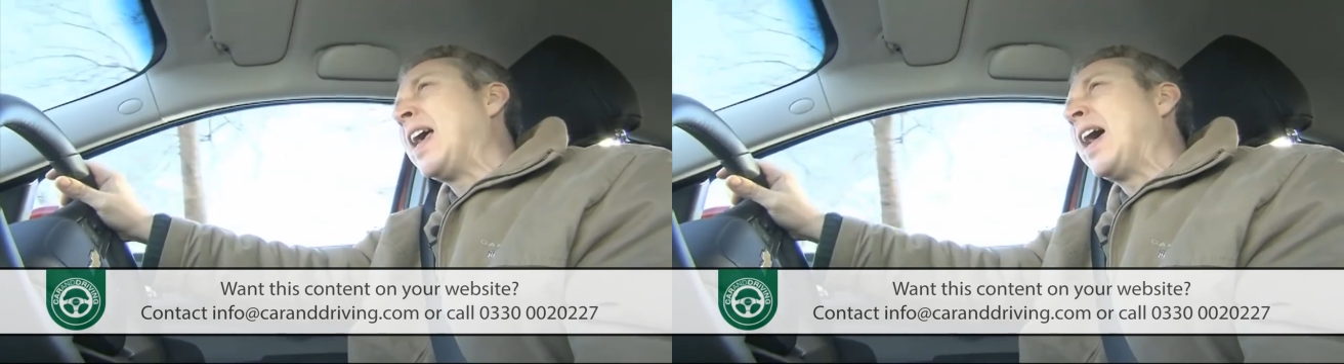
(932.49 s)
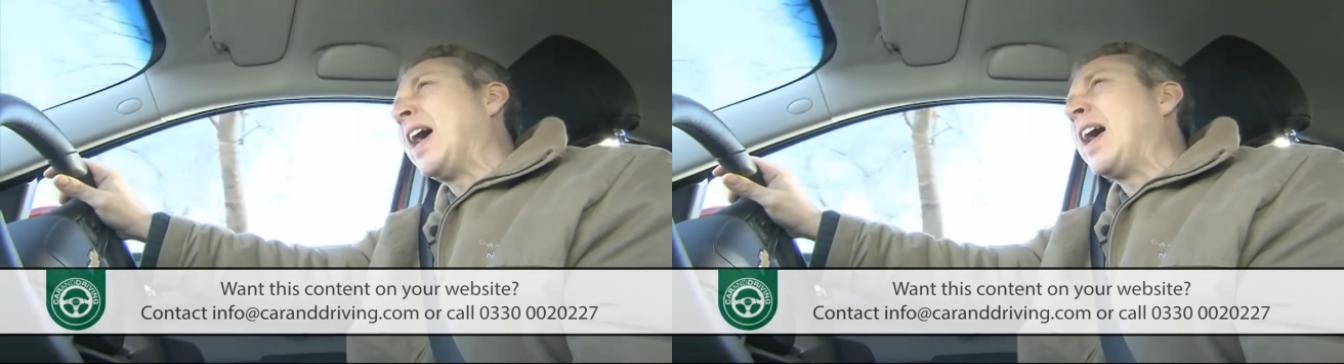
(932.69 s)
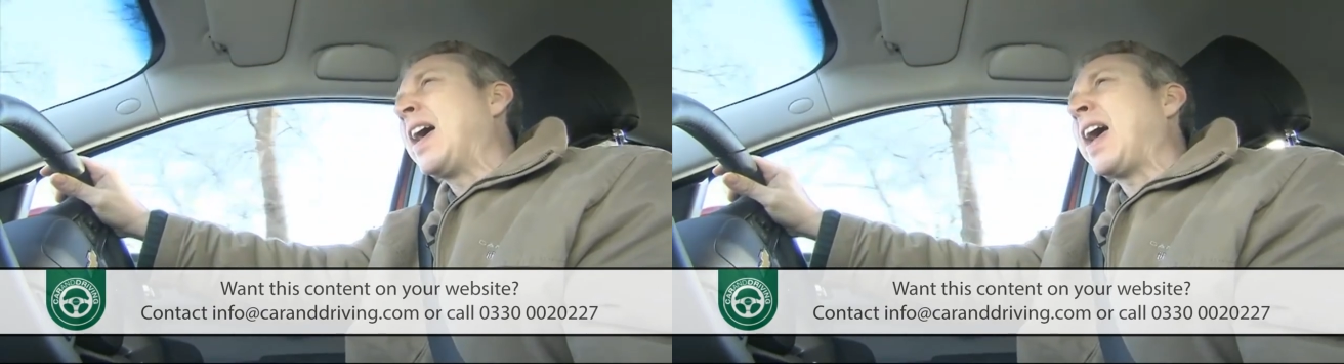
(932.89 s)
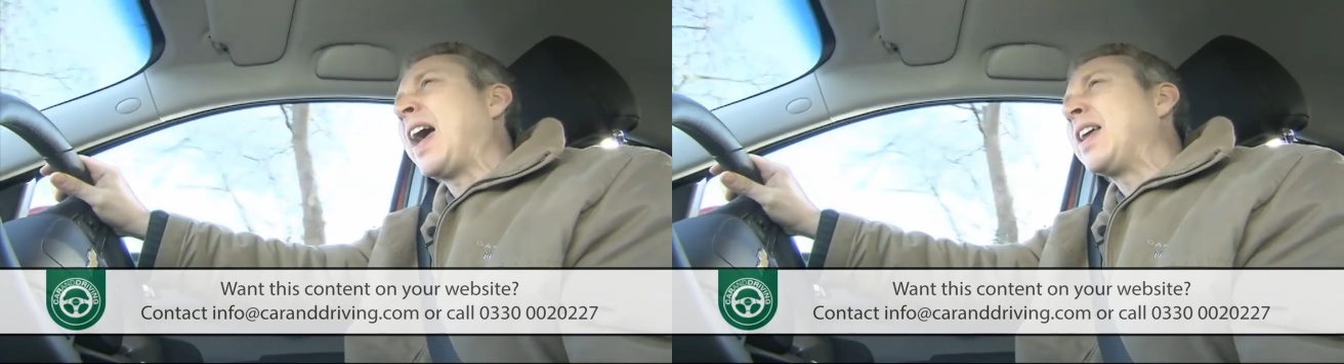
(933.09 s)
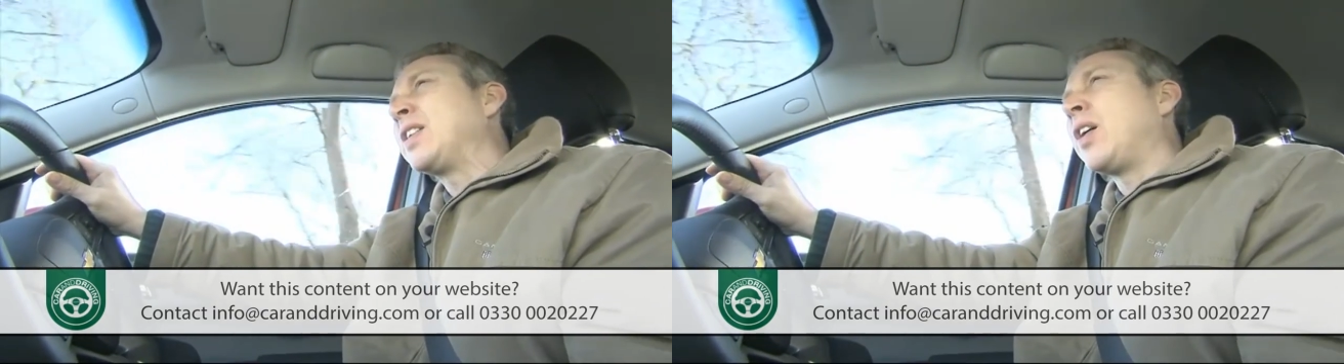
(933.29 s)
uh,
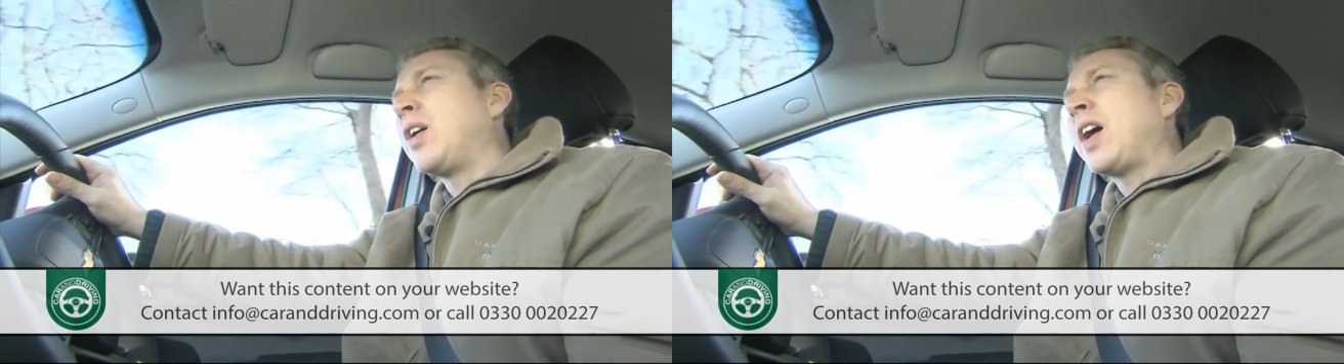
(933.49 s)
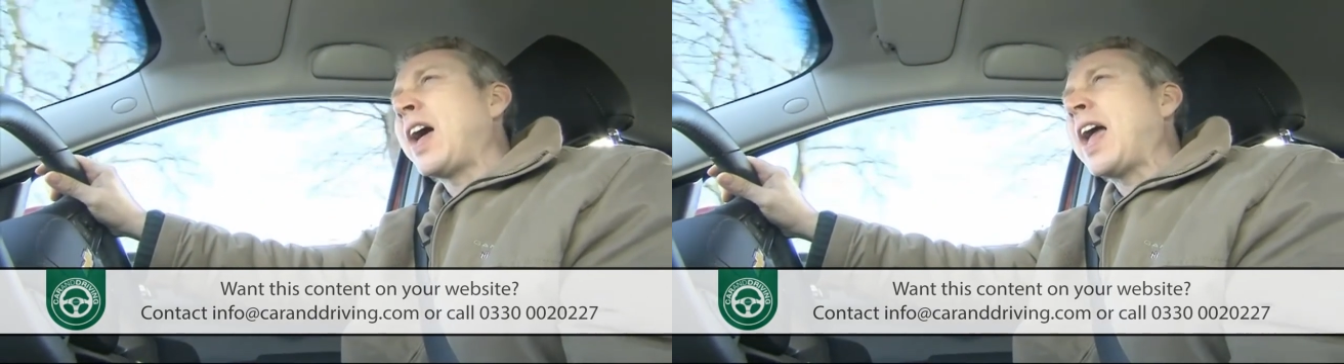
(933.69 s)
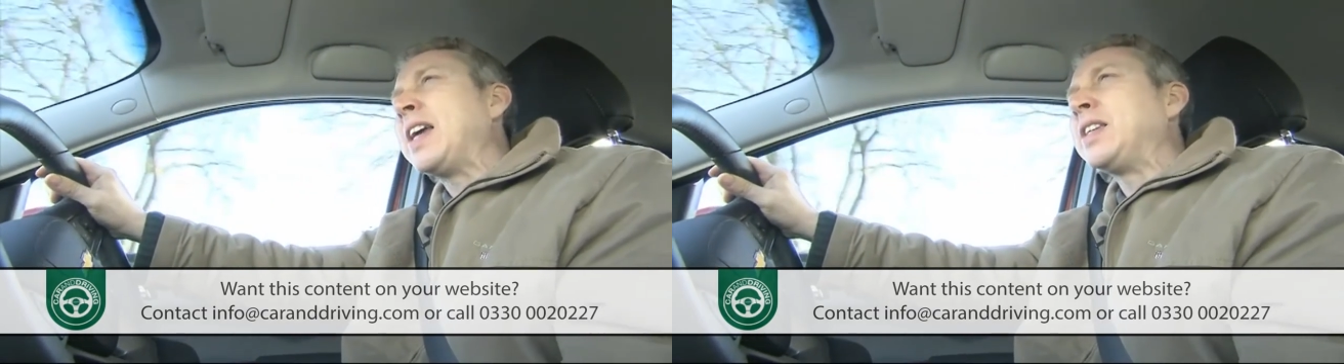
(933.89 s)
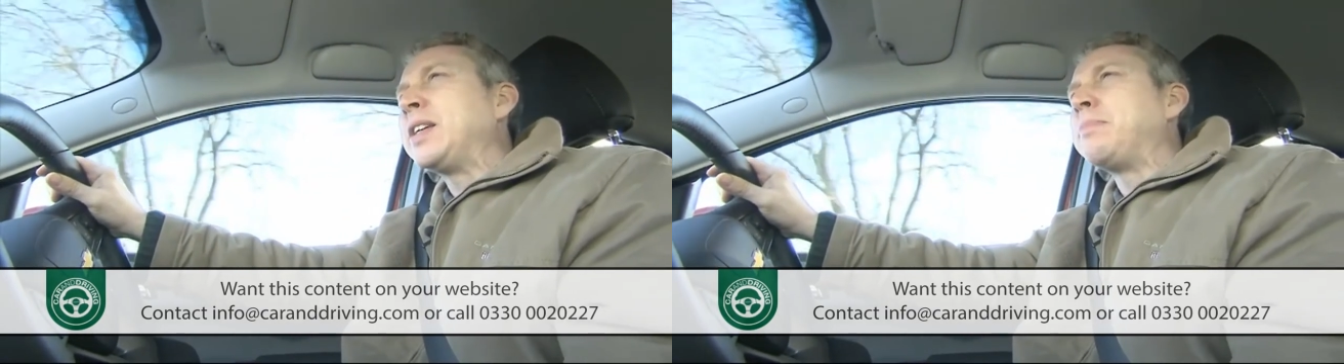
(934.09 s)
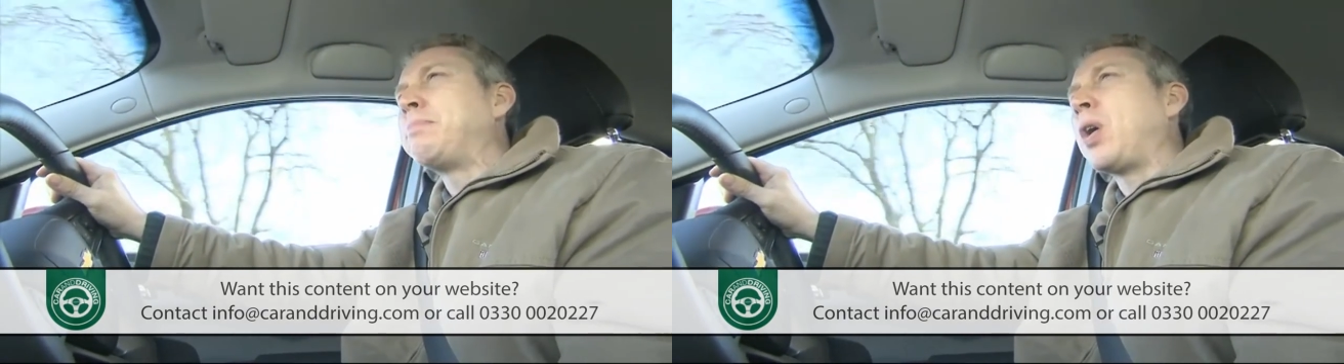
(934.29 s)
and are
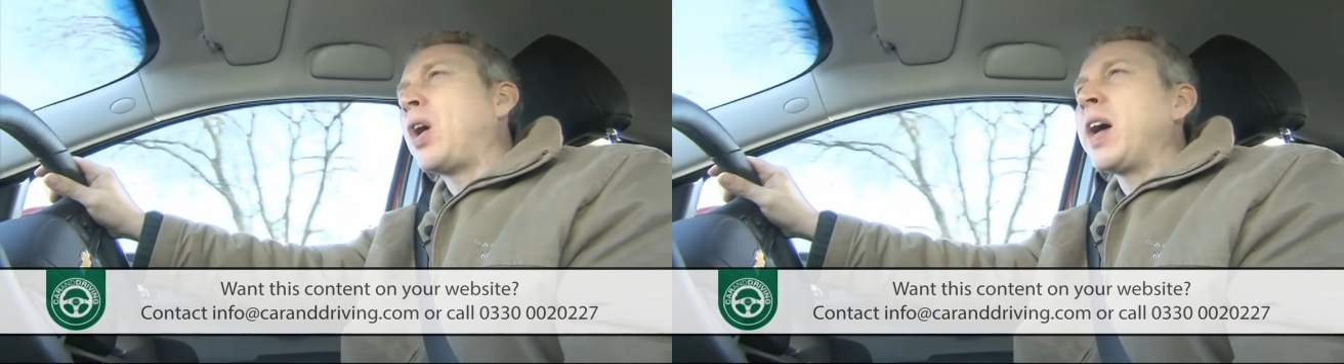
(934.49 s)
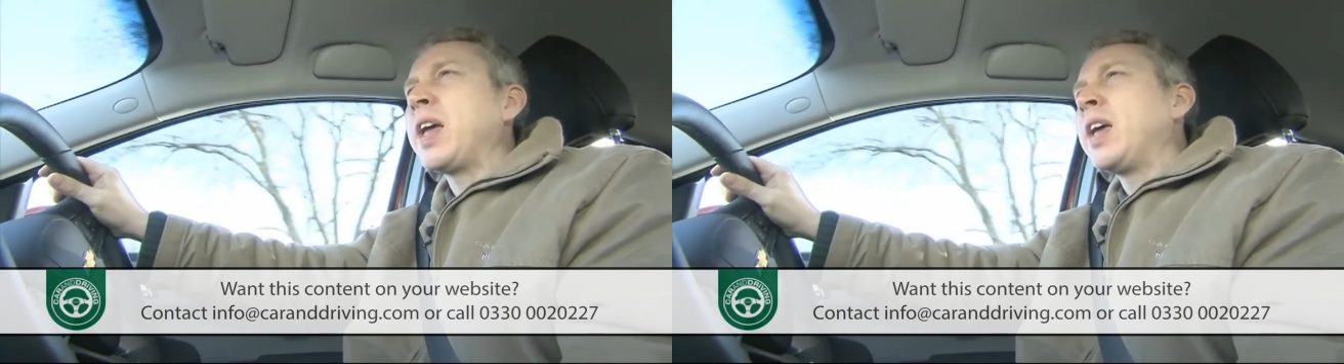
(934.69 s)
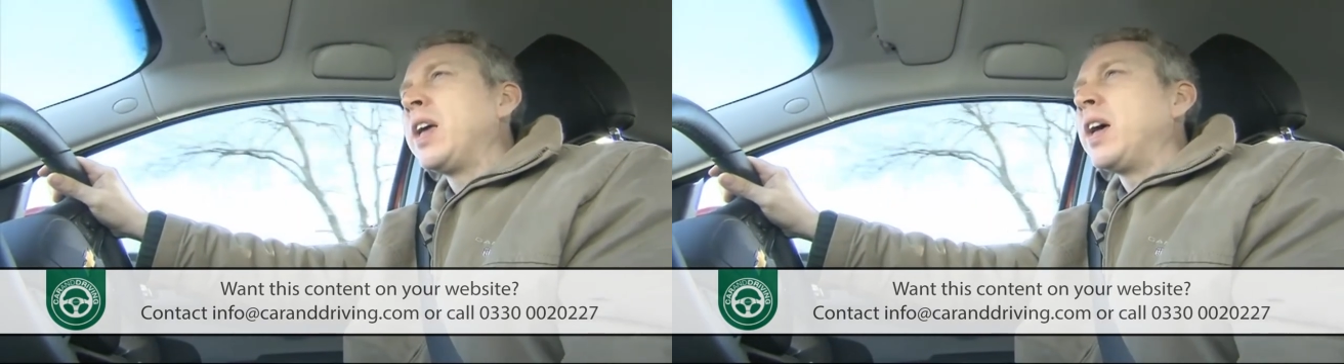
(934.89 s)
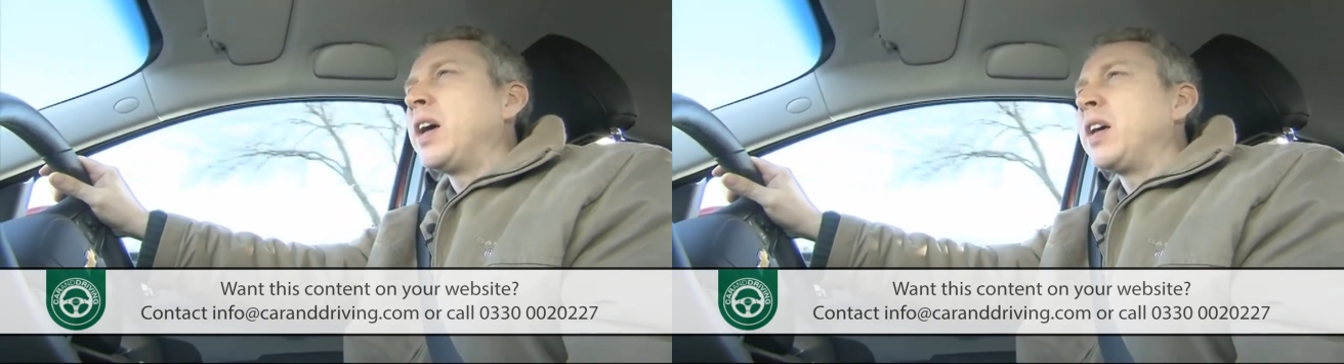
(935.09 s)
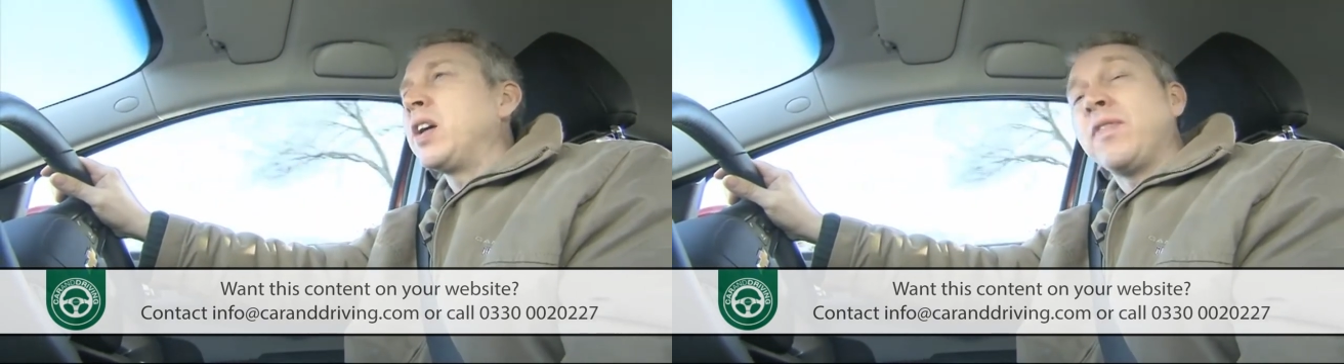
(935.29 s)
aided by uh,